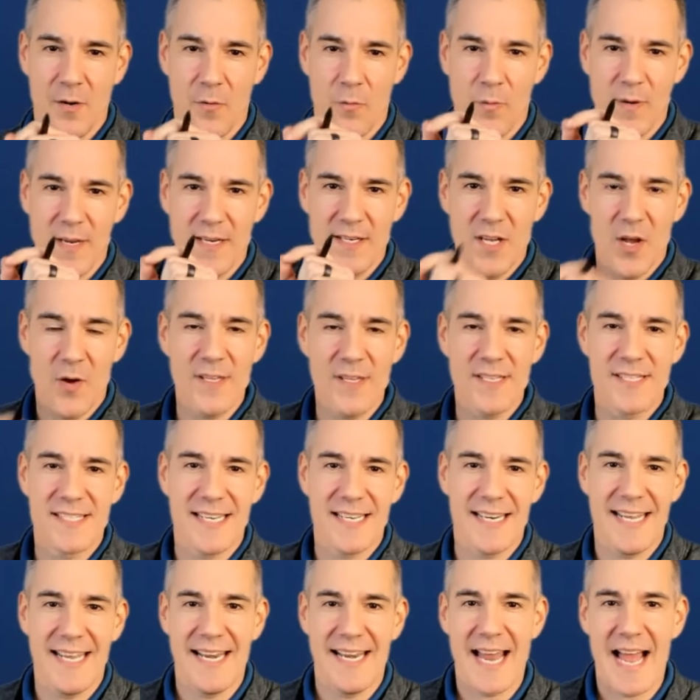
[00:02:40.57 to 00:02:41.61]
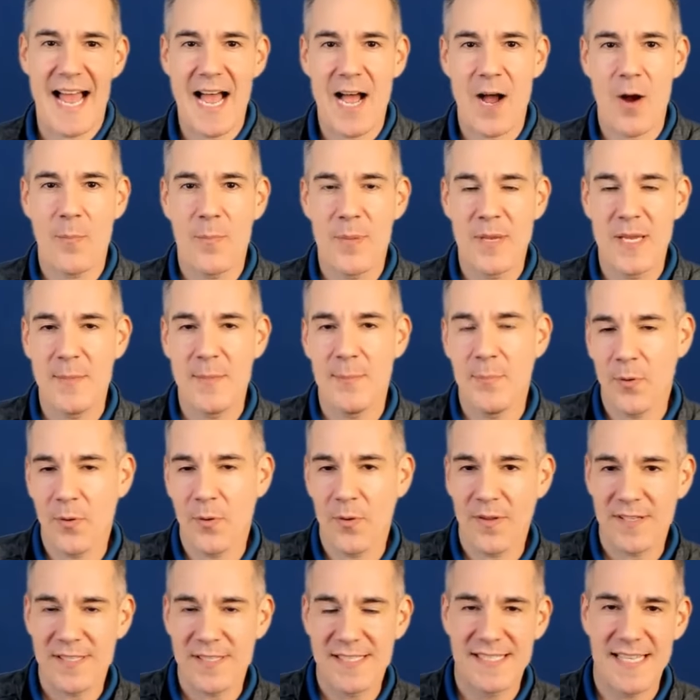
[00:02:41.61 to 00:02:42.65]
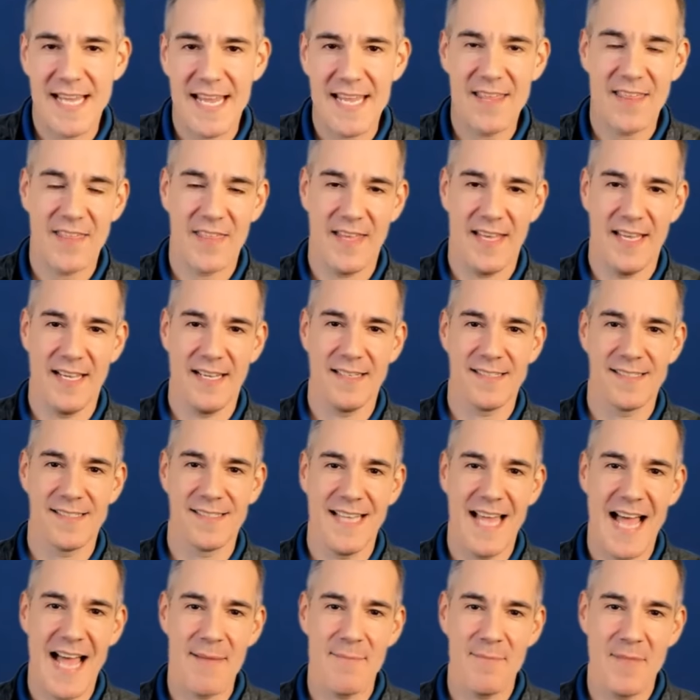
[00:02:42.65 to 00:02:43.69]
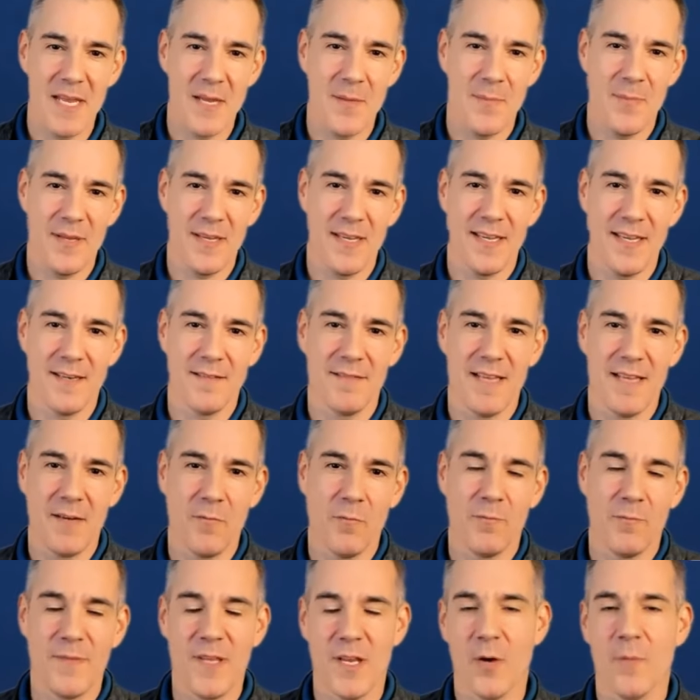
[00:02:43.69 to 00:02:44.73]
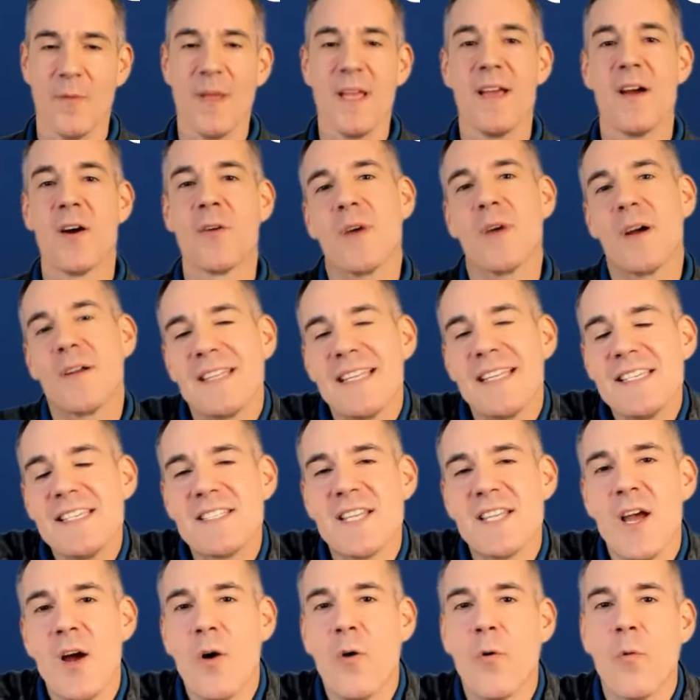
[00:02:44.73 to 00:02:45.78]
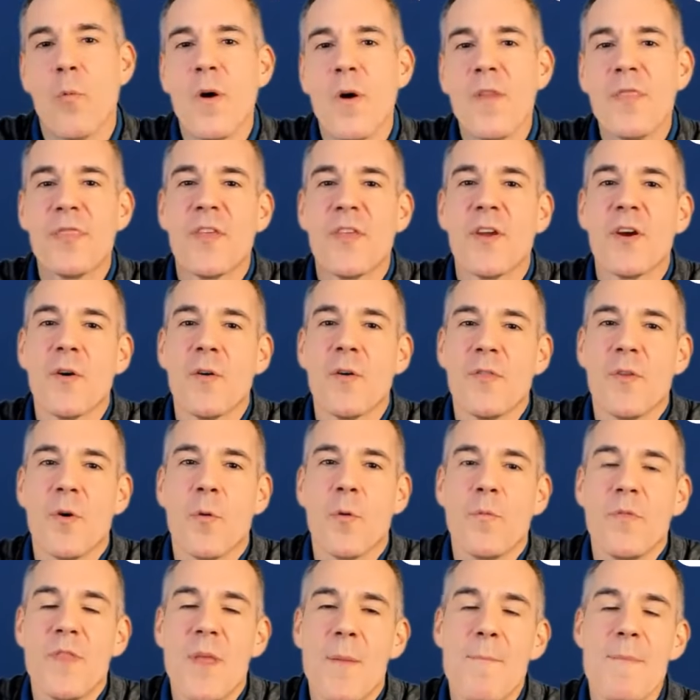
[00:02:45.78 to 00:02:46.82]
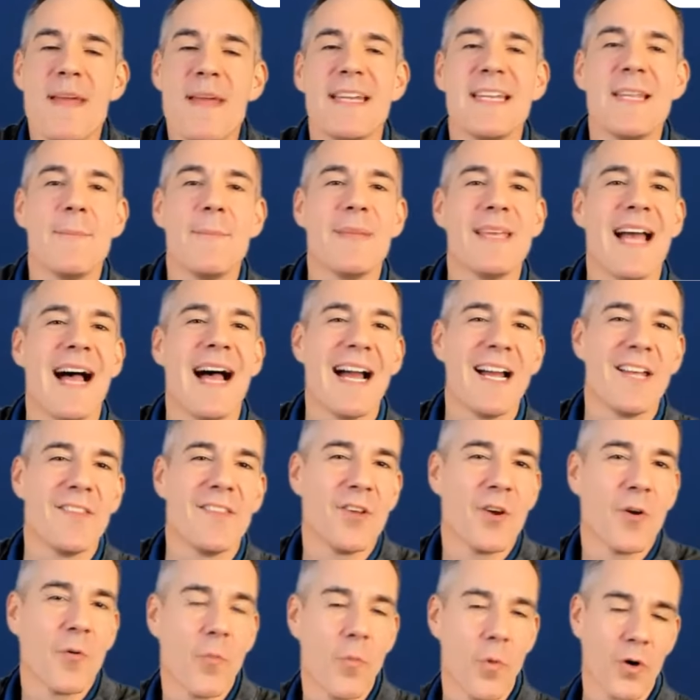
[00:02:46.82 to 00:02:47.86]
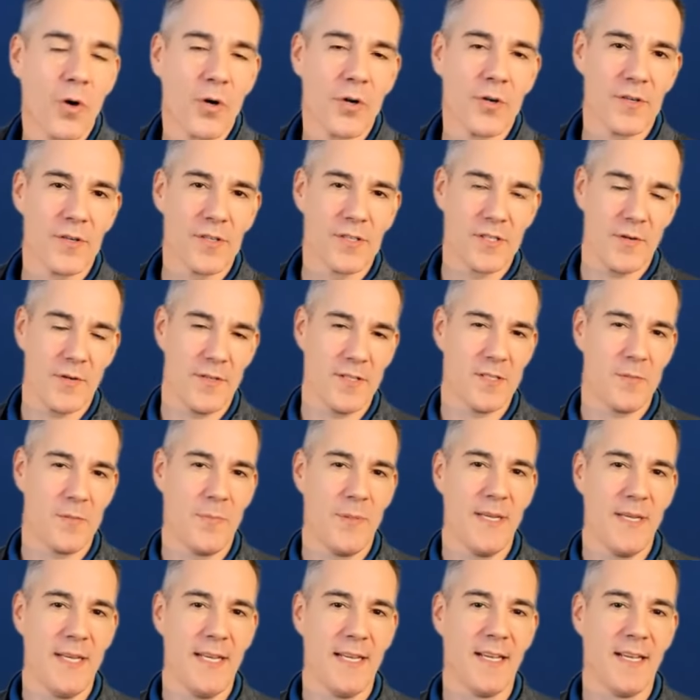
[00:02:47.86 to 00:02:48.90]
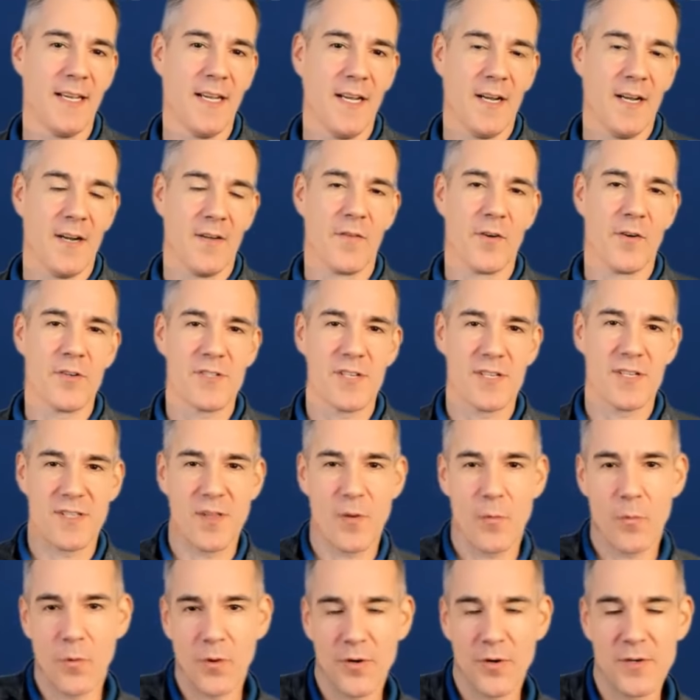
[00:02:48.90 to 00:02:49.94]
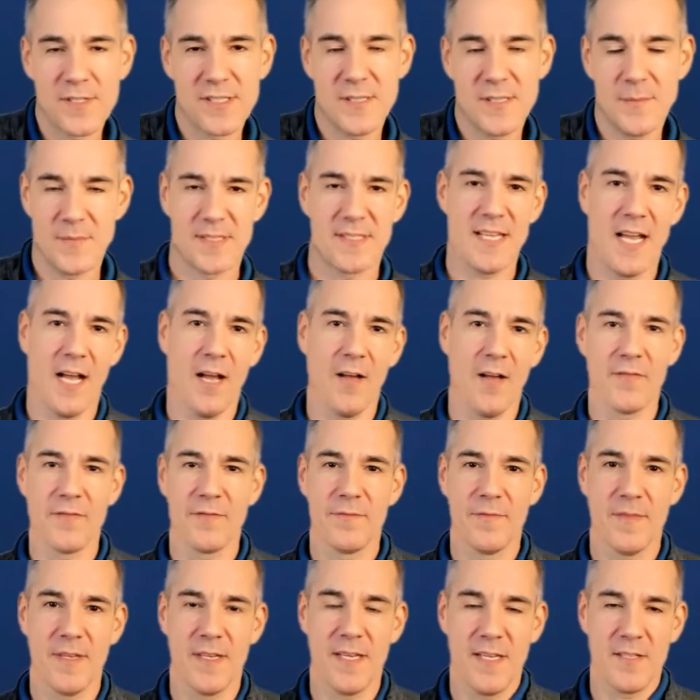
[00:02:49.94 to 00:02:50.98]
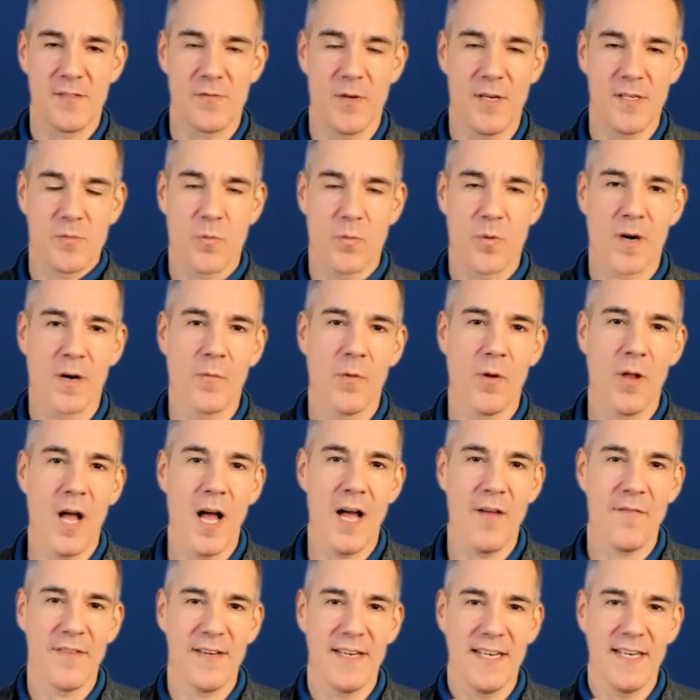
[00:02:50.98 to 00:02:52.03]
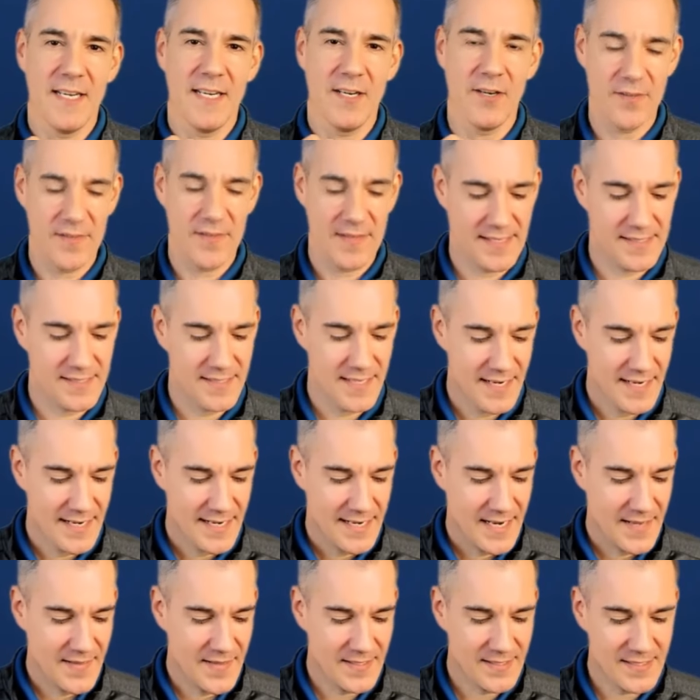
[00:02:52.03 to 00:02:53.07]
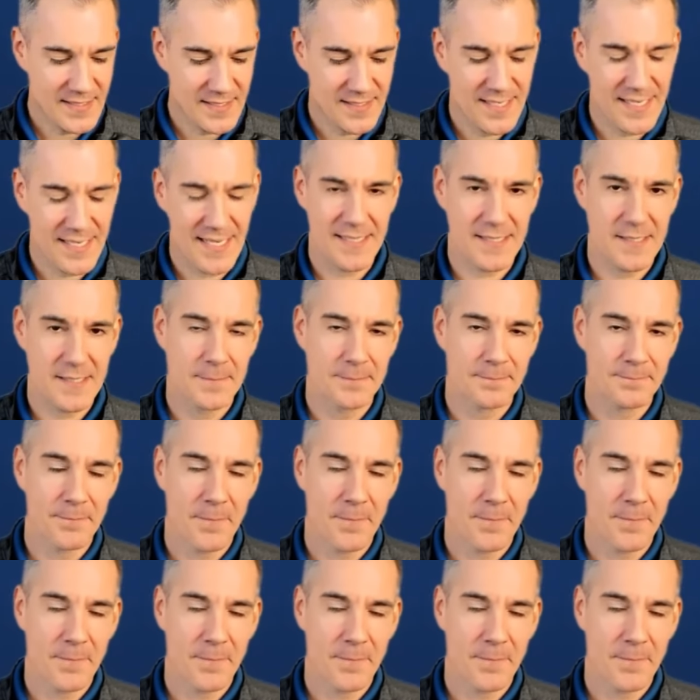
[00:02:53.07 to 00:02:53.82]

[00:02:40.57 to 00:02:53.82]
we notice it in how people say things, not maybe in, in you know, or at least what their the, the meaning behind their words, so to speak, versus the words themselves is, is where we'll often hear this. And this is this,